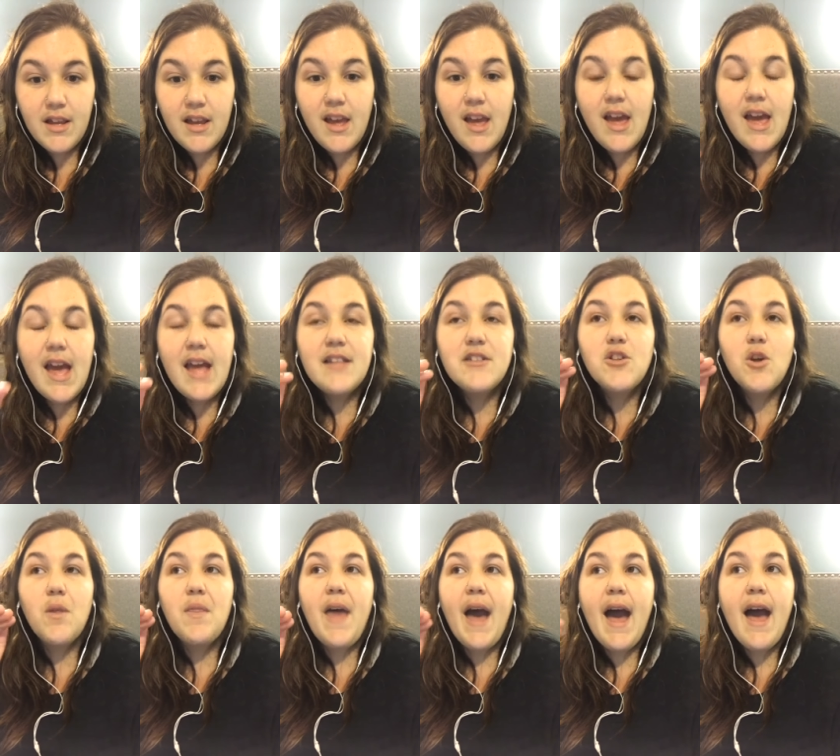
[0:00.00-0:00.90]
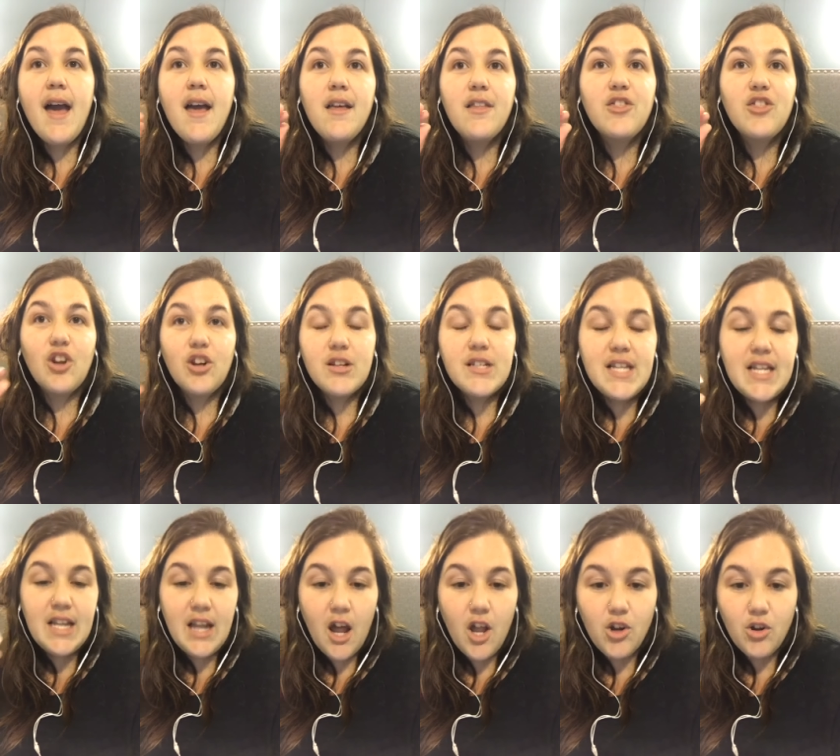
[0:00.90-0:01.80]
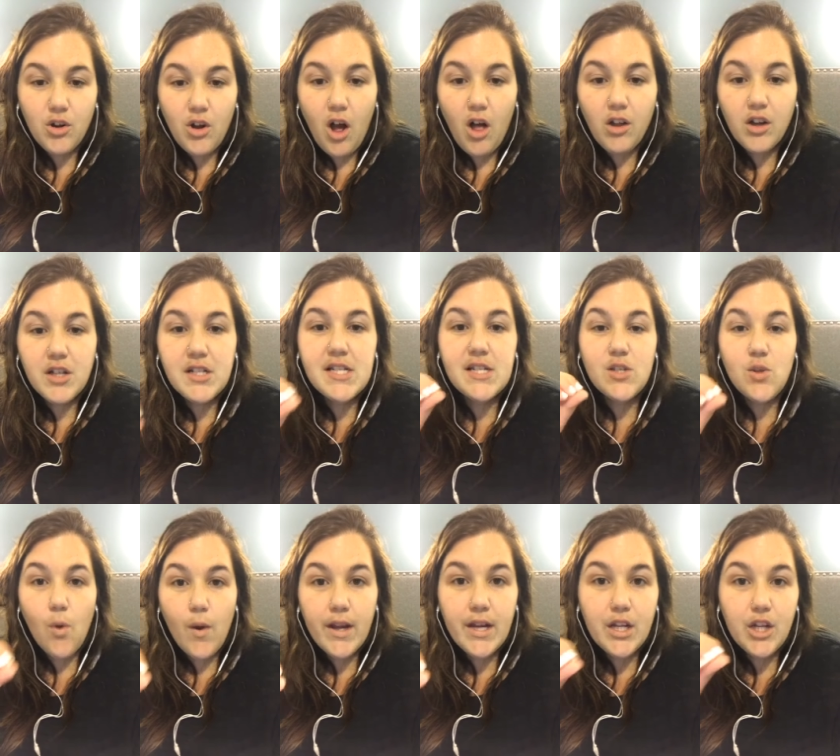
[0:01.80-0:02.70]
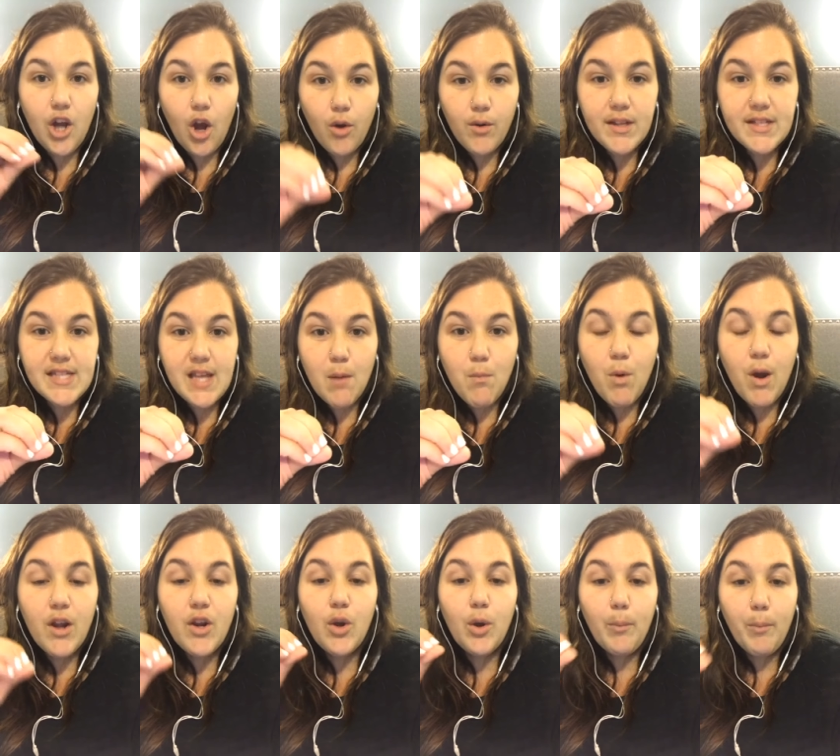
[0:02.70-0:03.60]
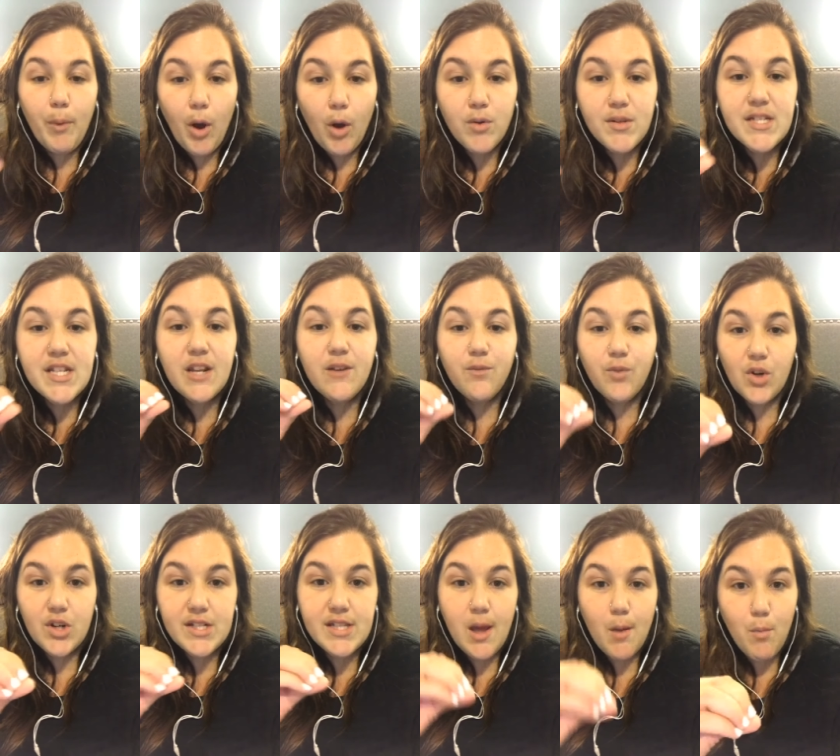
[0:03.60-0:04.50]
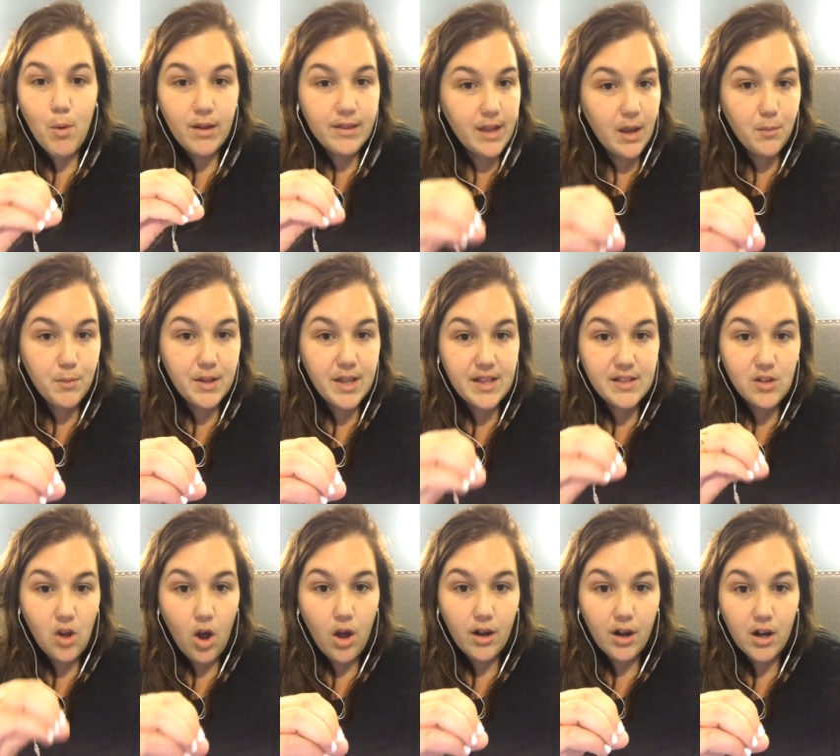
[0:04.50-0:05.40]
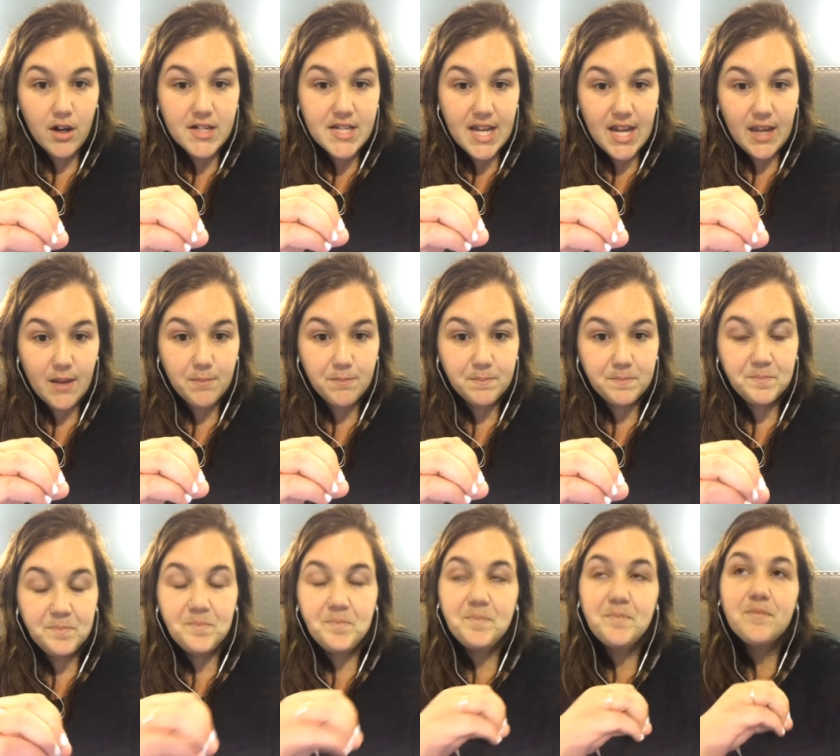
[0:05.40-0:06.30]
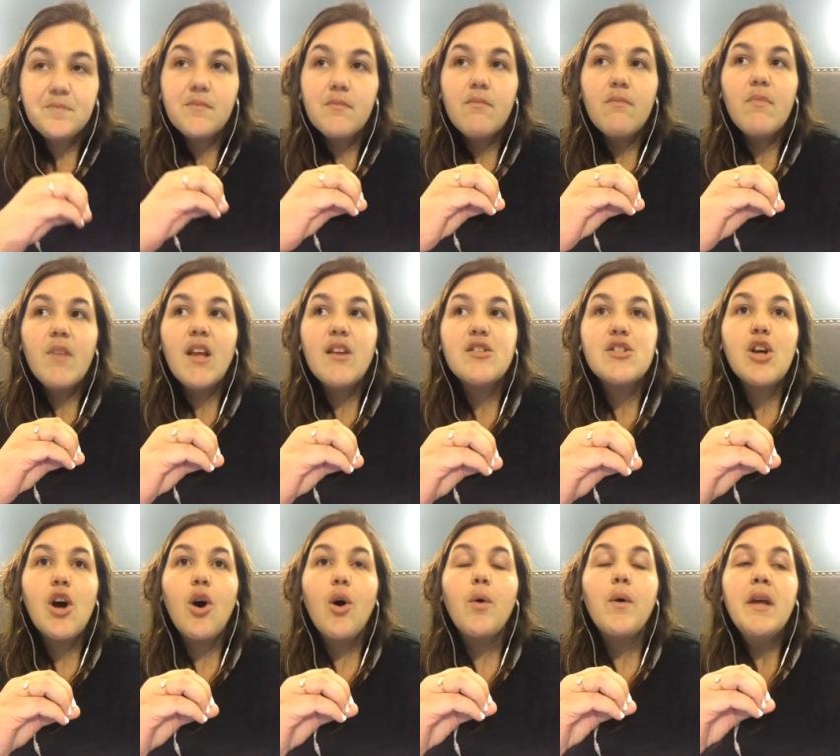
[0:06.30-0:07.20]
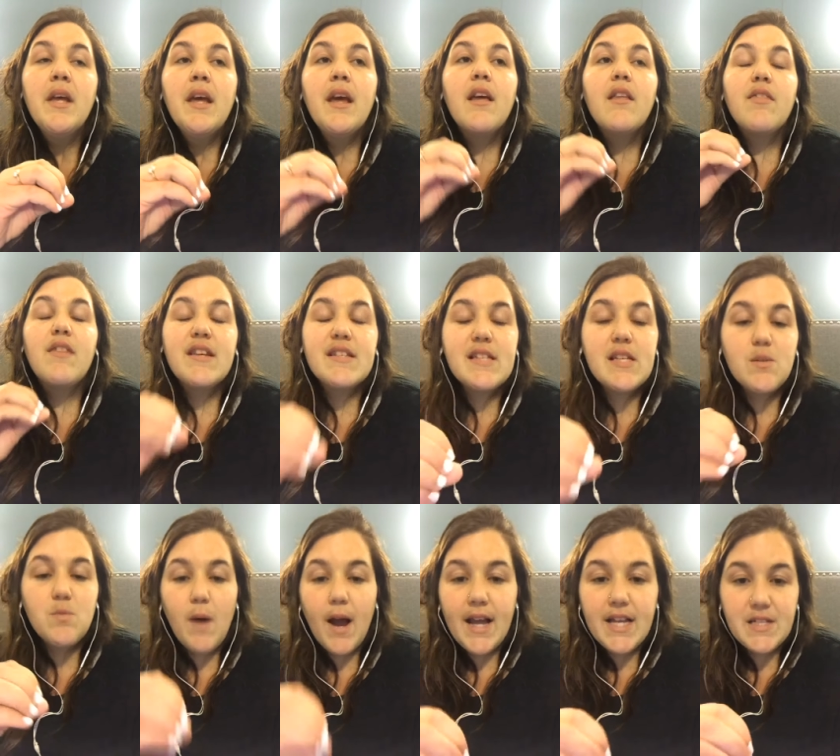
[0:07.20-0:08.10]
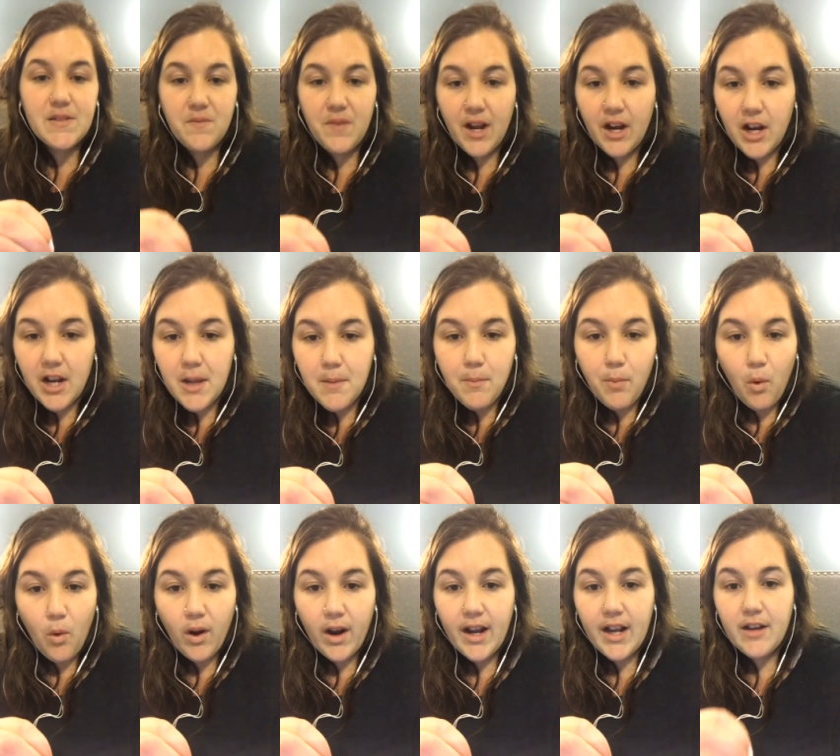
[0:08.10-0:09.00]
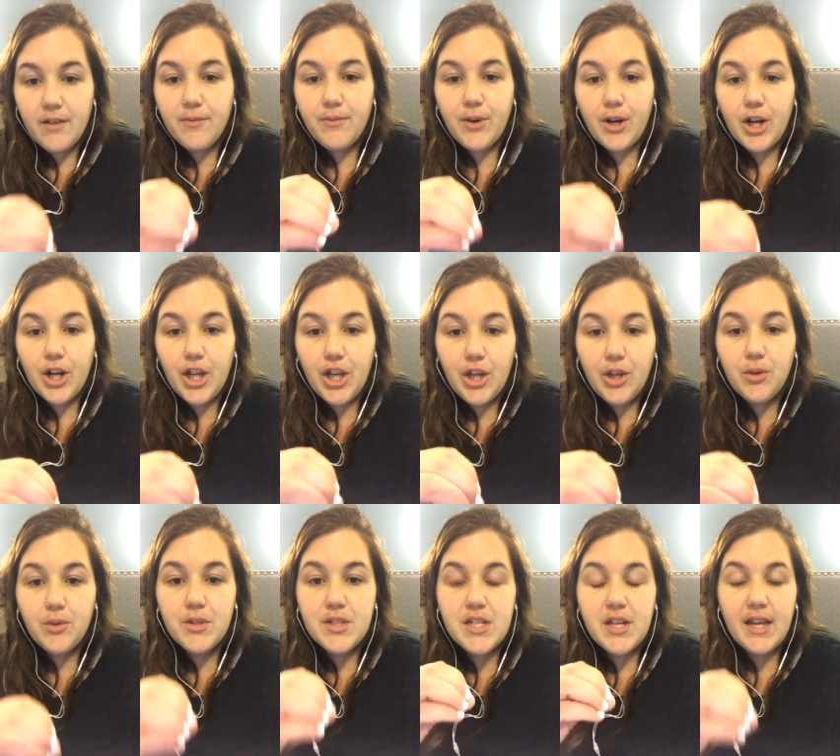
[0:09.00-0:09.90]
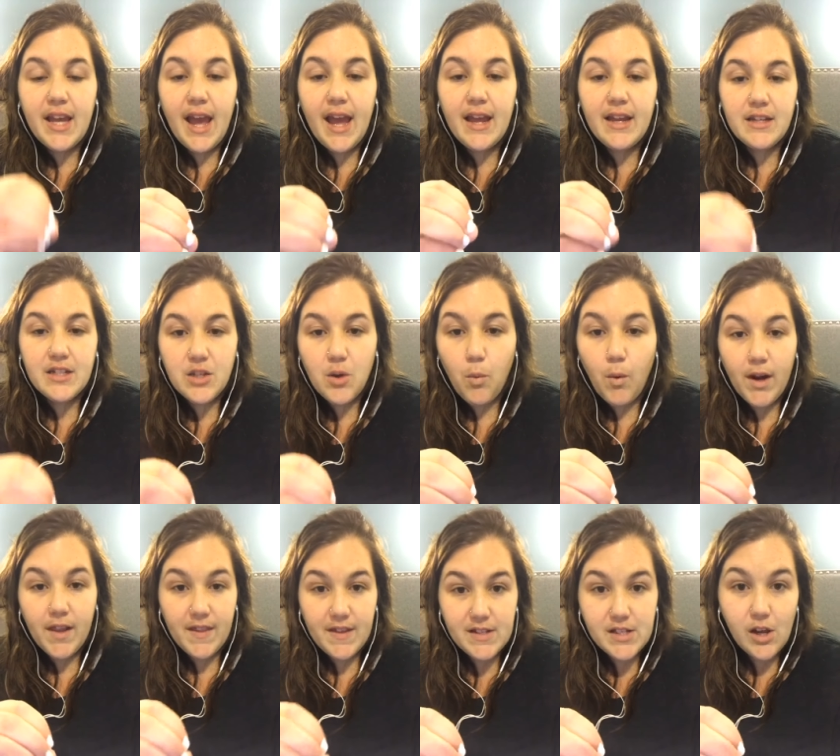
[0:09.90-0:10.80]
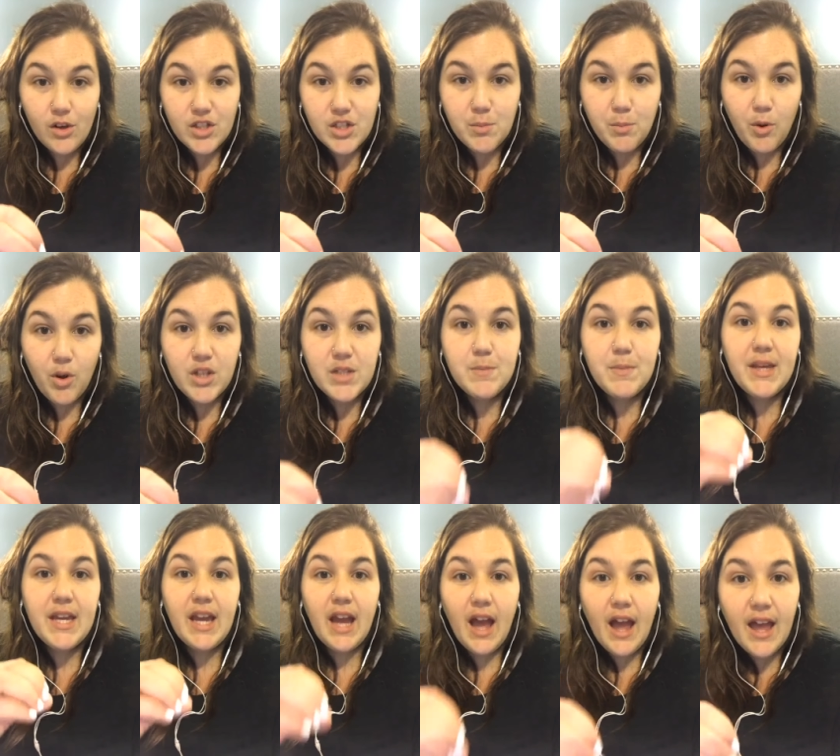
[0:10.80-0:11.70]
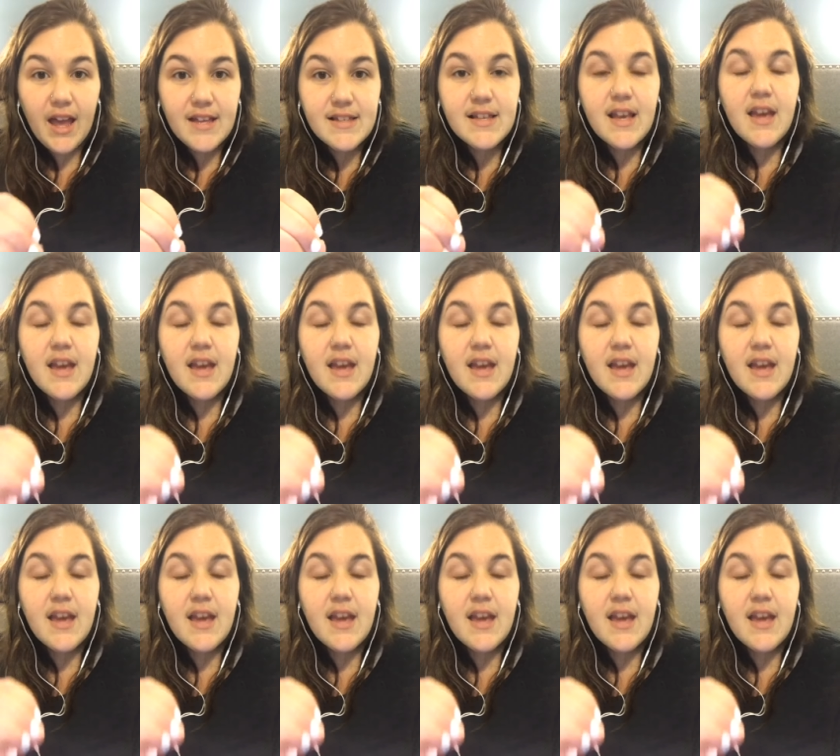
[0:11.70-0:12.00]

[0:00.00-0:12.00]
And so that $1,300 is going to go to someone who posted for someone that is on our team. So this is why it's very important for you to get into one of these host posts, because